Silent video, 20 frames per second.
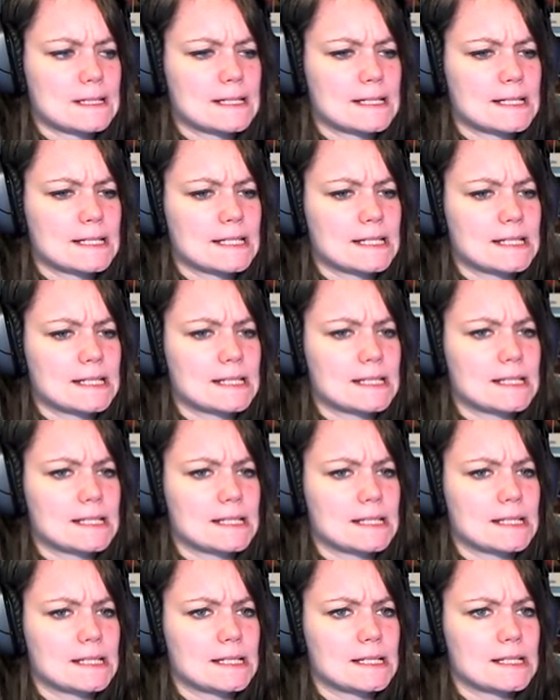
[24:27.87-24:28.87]

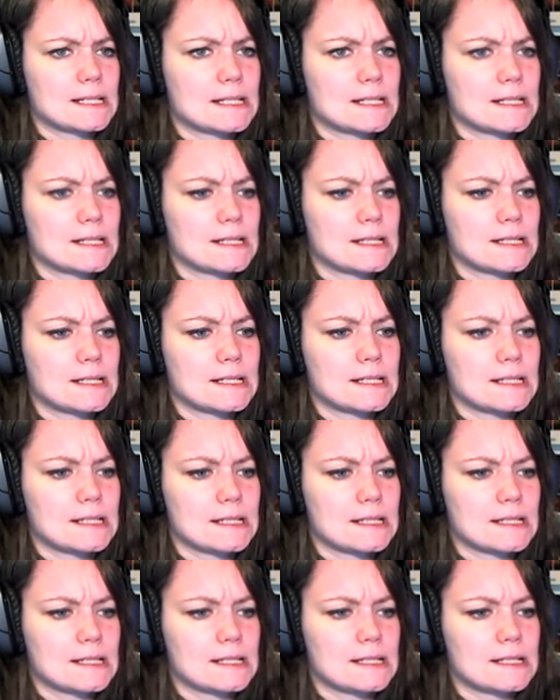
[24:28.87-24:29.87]

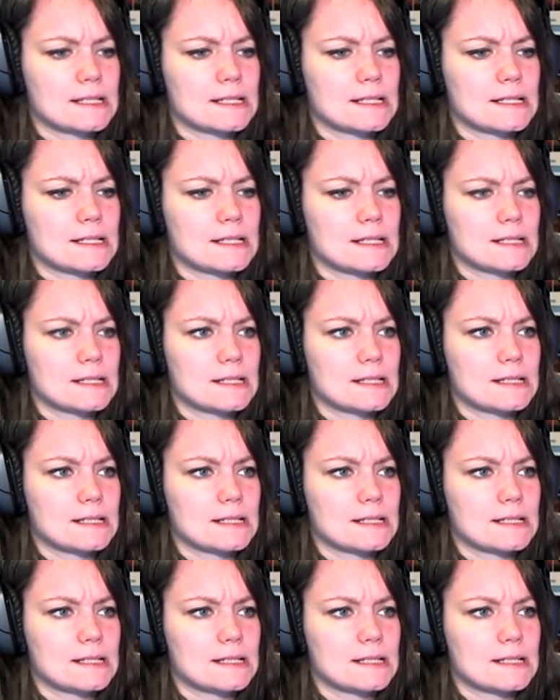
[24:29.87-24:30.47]
(silence)